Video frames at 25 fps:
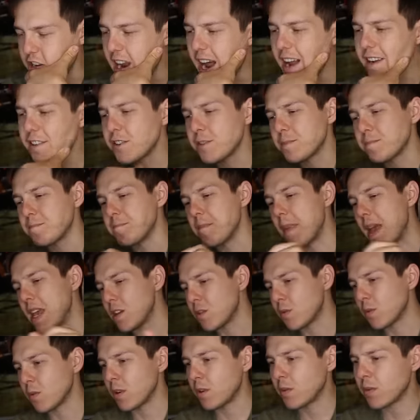you not just
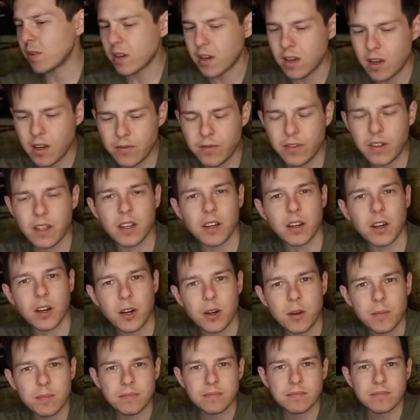make your own coffee at
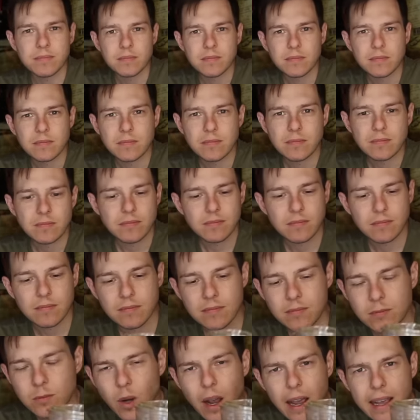home?
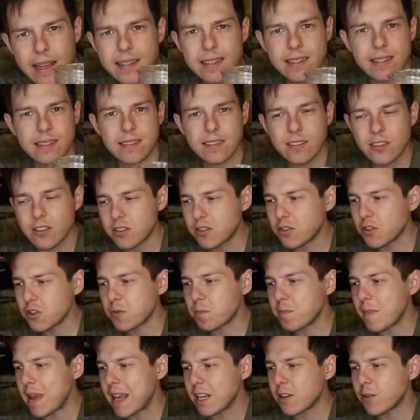Right? Just,
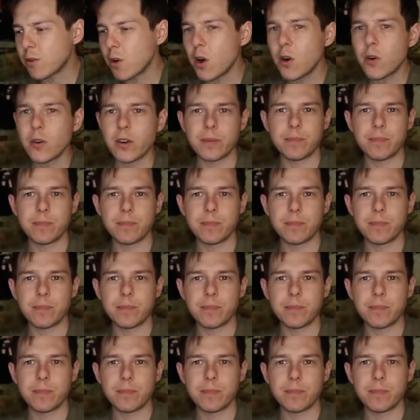just make your own